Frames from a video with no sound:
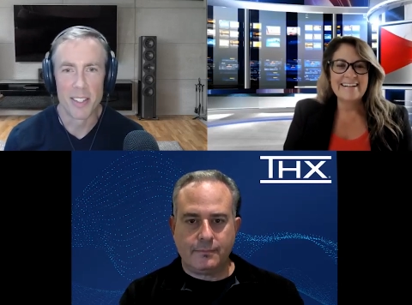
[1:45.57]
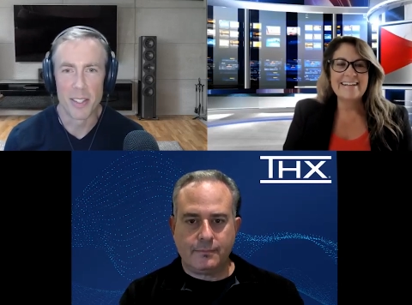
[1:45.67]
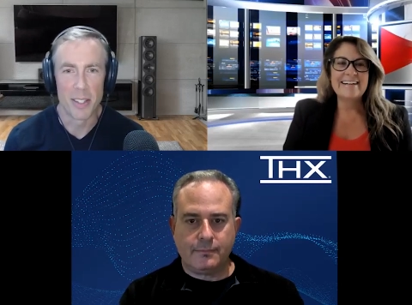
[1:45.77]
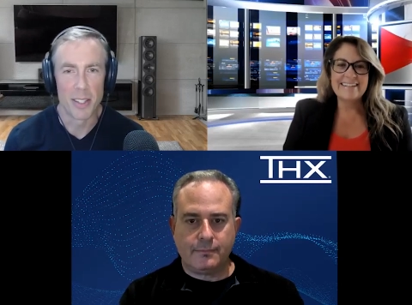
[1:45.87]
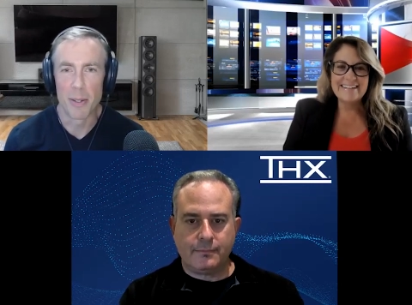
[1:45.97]

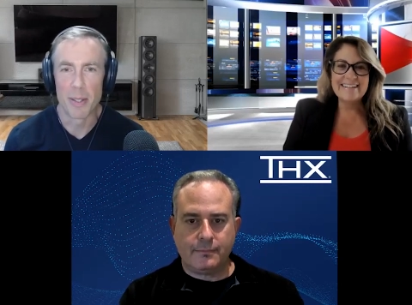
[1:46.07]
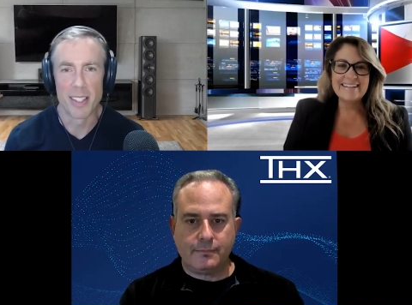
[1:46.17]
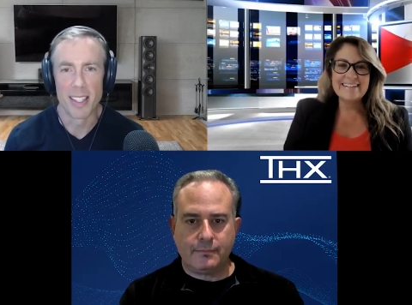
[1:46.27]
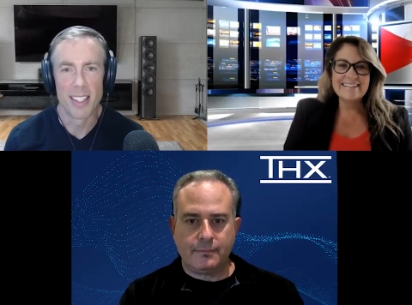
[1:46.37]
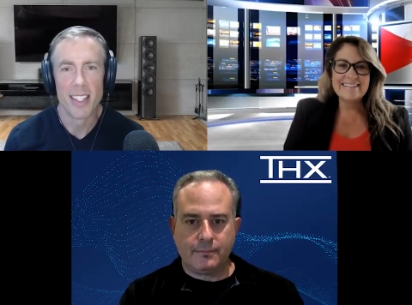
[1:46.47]
Speaker 1: there's always
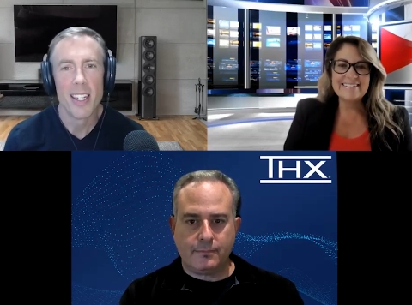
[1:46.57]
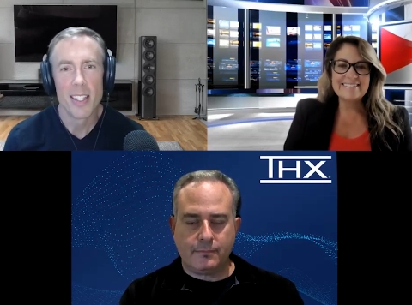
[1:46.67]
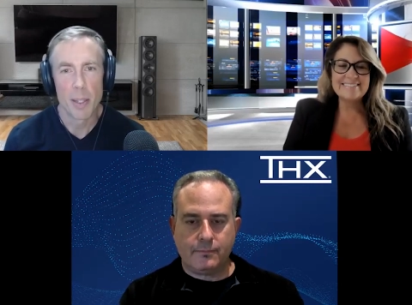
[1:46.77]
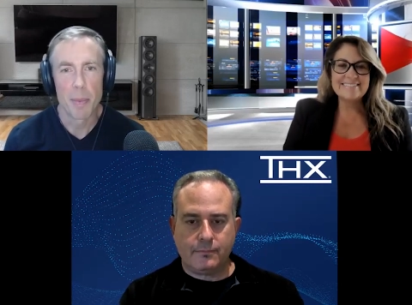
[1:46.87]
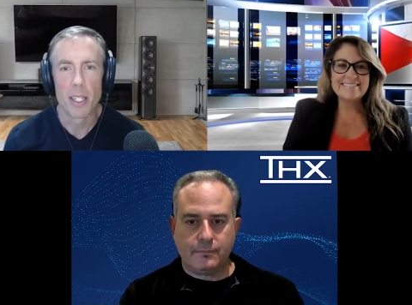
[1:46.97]
a, uh,
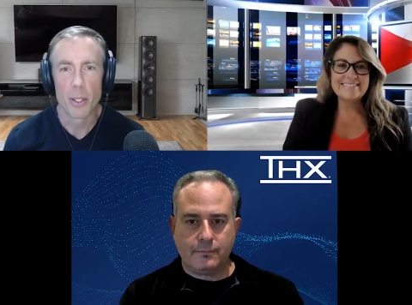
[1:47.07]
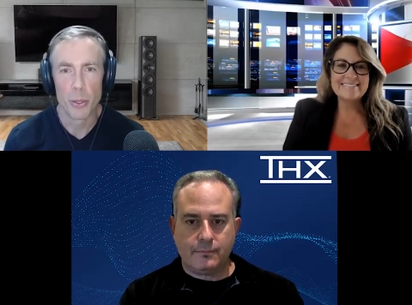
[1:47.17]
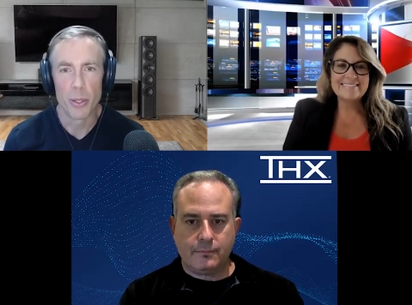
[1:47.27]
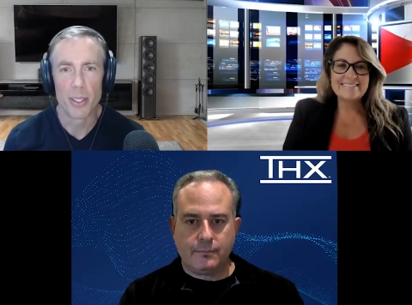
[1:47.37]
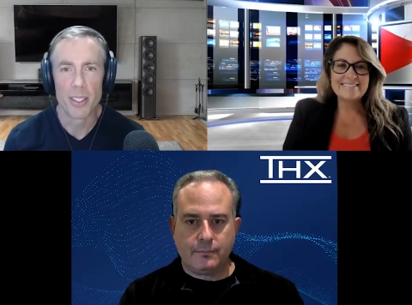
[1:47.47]
something
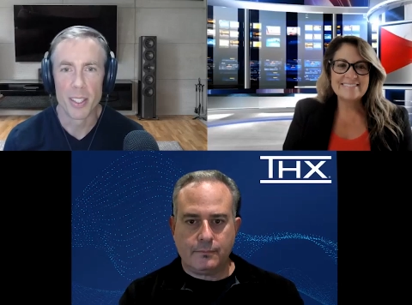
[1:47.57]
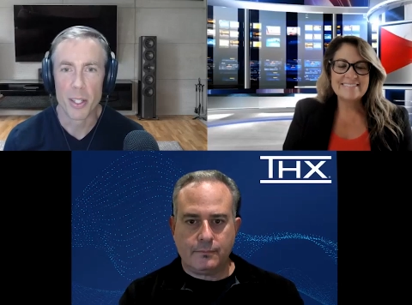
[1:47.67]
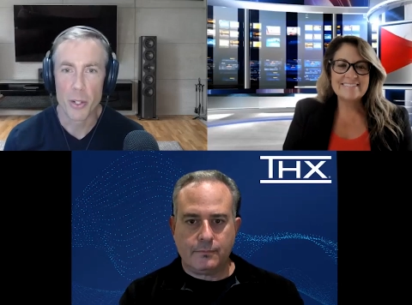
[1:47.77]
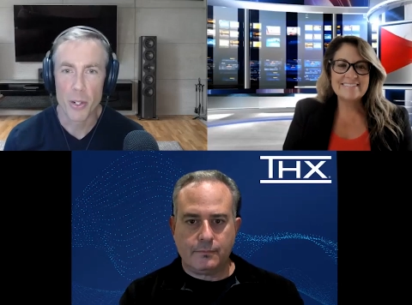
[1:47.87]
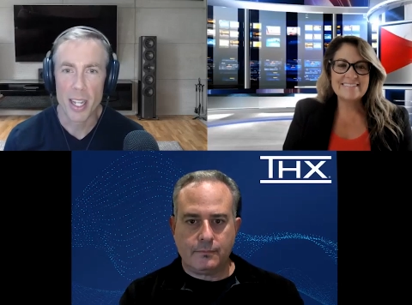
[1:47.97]
cool to, to
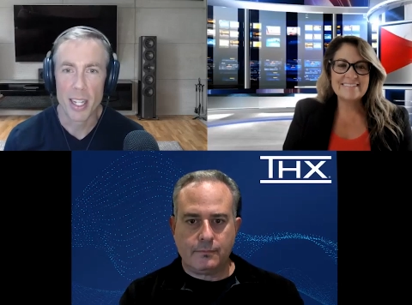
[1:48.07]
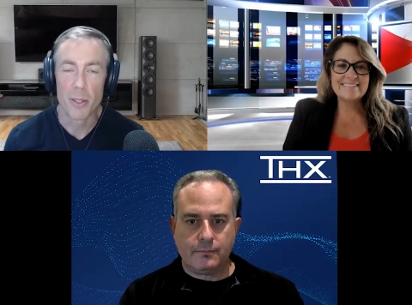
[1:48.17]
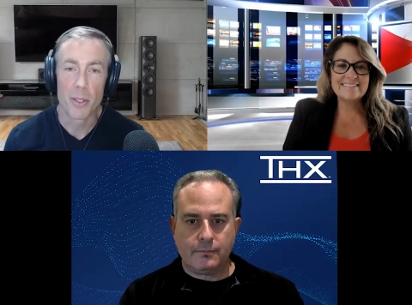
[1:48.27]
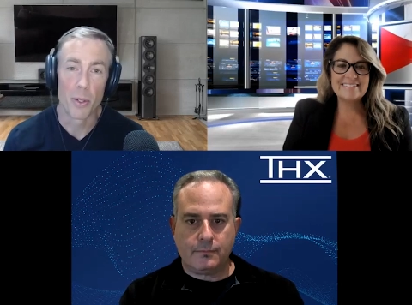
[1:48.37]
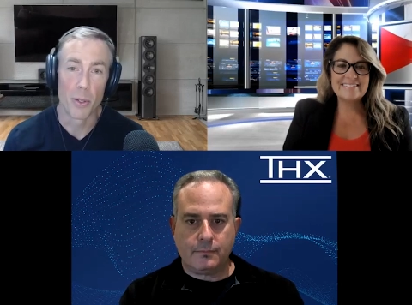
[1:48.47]
try
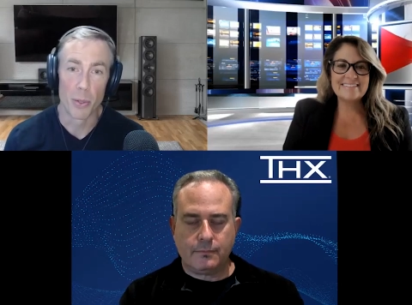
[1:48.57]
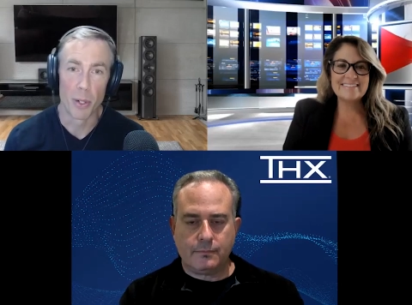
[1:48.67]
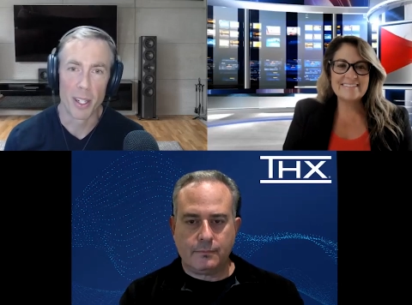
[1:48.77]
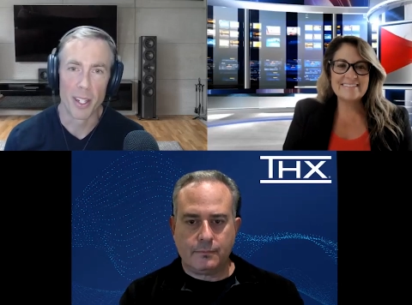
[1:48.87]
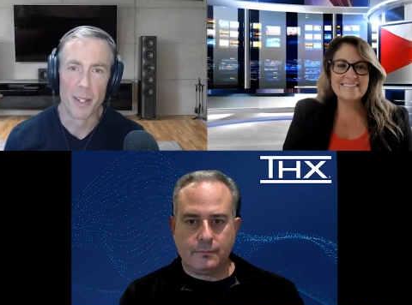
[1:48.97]
out or to
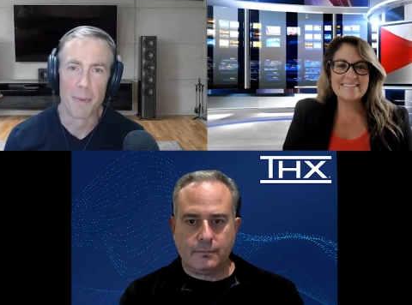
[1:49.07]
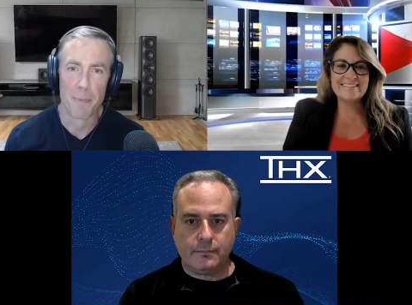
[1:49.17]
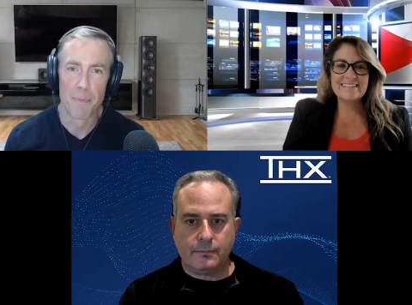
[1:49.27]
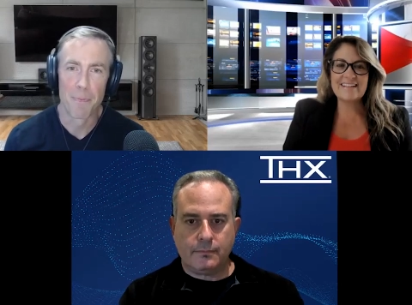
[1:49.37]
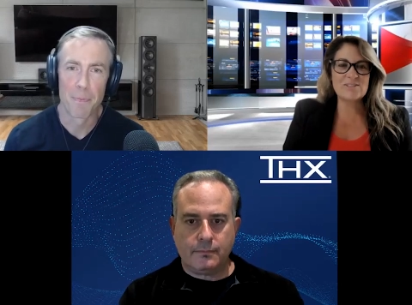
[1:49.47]
work on.
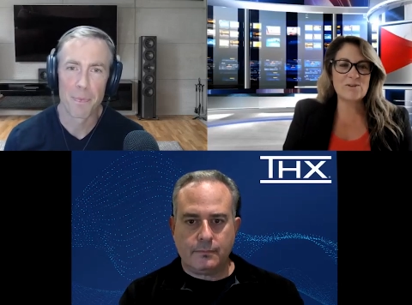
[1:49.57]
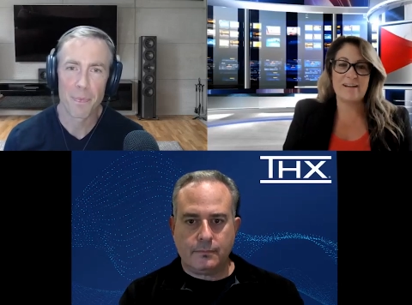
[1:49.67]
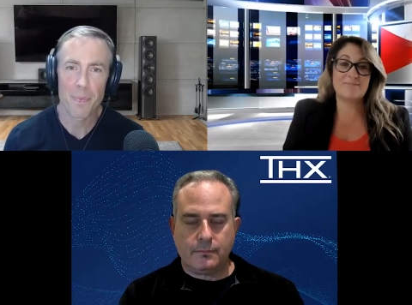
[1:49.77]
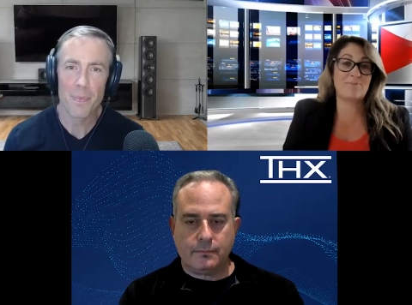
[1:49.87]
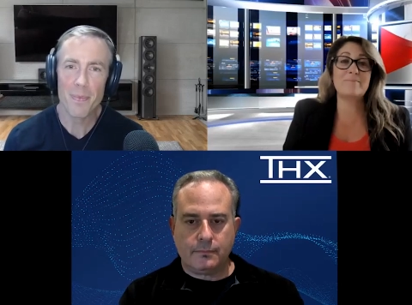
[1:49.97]
Speaker 2: That's
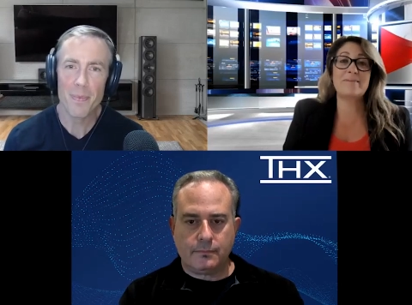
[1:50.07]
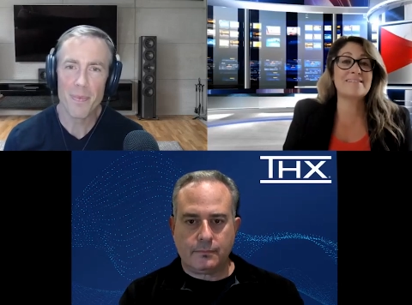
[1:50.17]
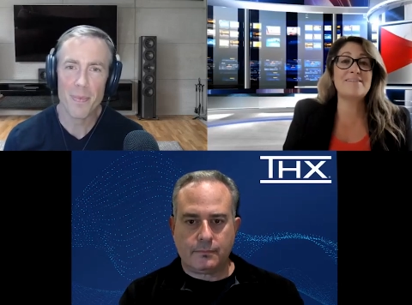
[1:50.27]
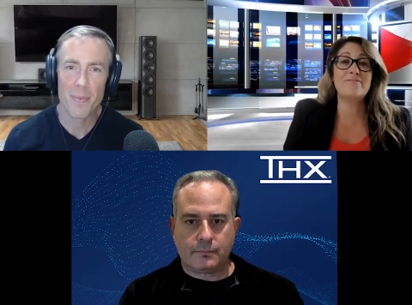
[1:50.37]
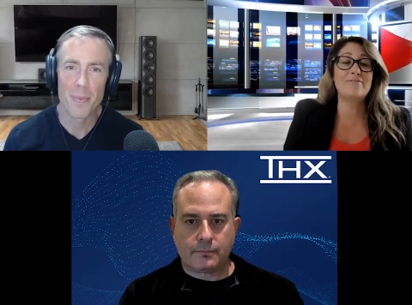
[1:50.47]
great. Probably
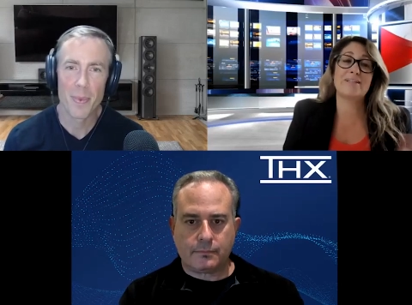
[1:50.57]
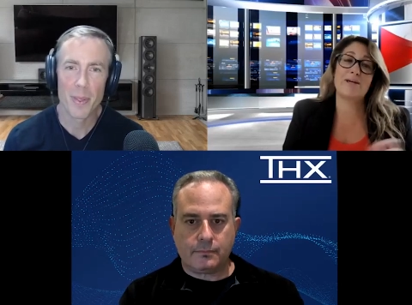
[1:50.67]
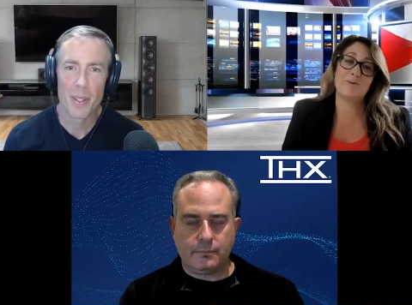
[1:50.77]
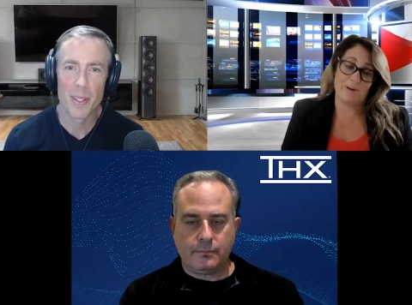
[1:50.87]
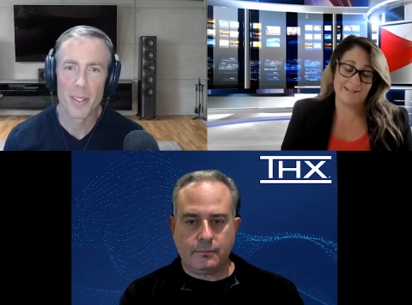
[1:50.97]
doesn't even
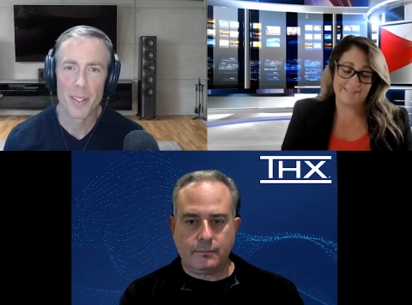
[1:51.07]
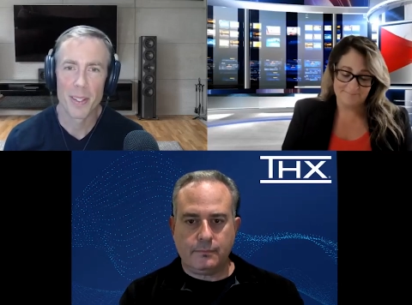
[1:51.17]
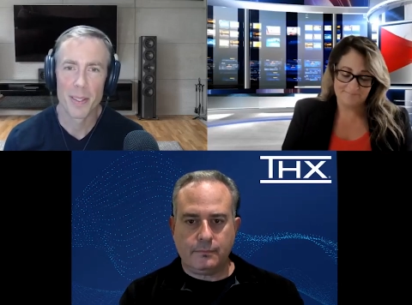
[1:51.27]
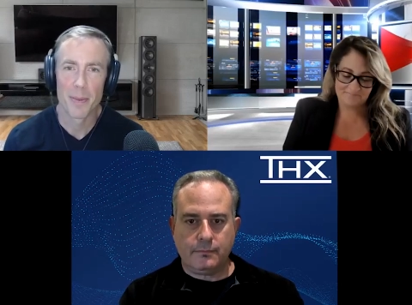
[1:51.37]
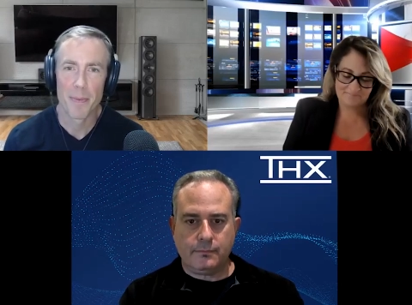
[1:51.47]
feel like work.
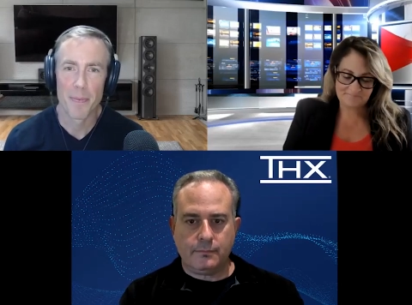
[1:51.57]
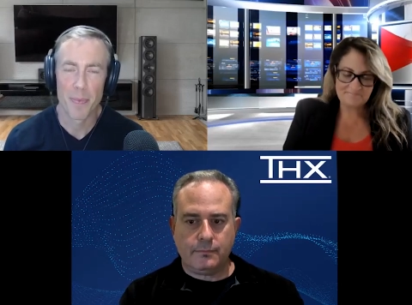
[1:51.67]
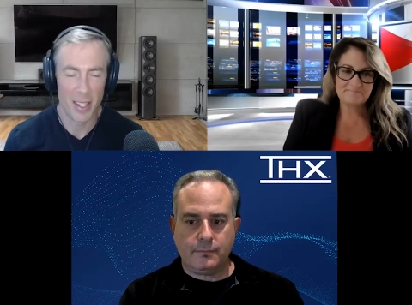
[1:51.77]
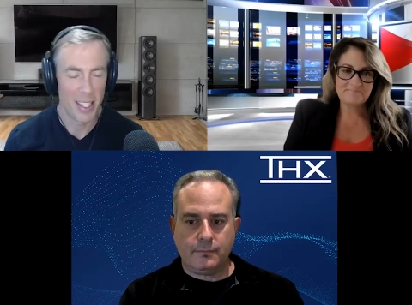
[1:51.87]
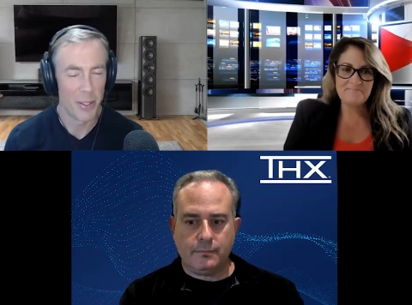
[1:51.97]

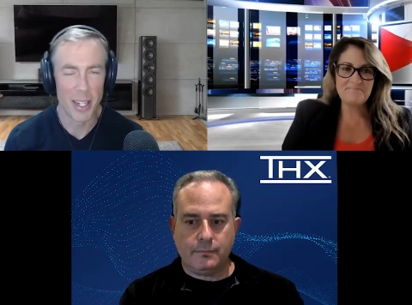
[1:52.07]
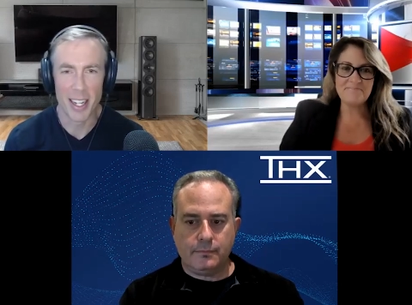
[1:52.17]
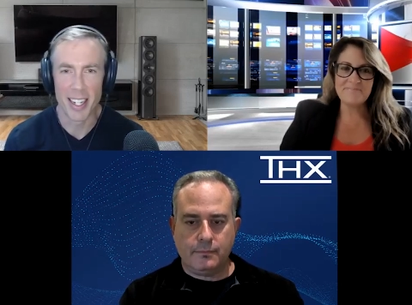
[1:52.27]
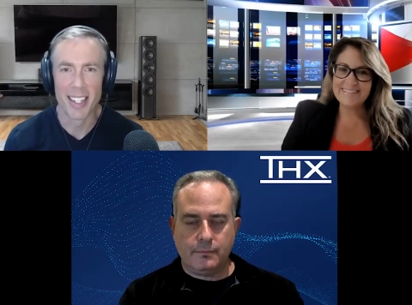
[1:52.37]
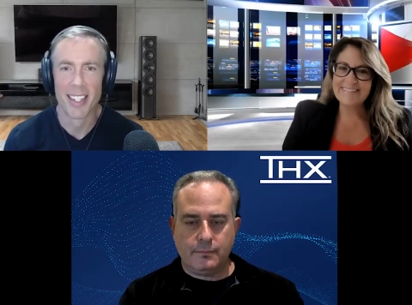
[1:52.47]
Speaker 1: You got
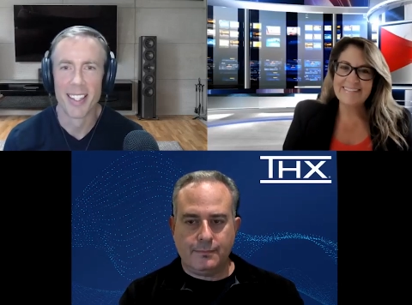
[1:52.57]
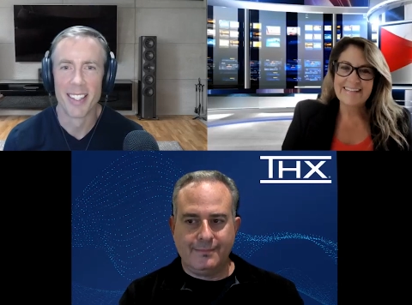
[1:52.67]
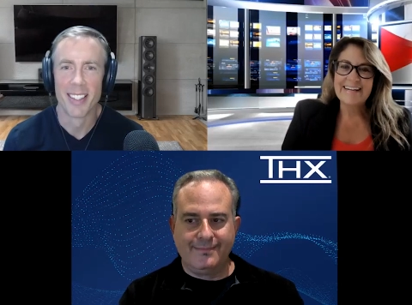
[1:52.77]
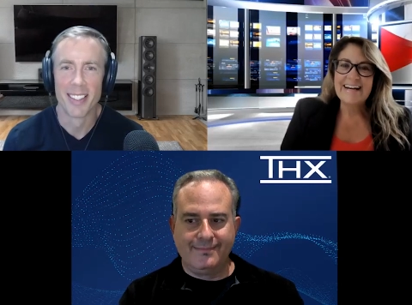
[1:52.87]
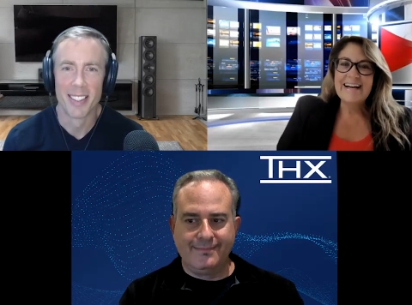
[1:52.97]

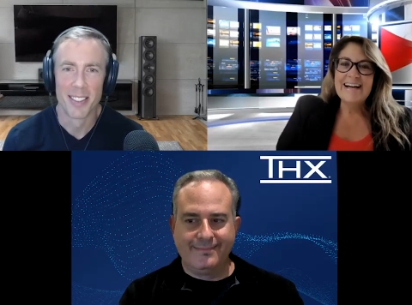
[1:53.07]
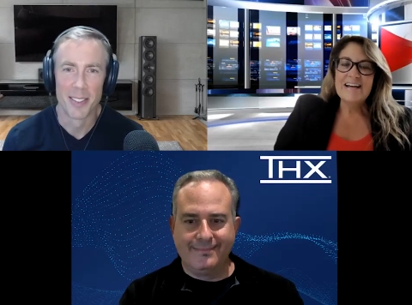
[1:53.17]
it.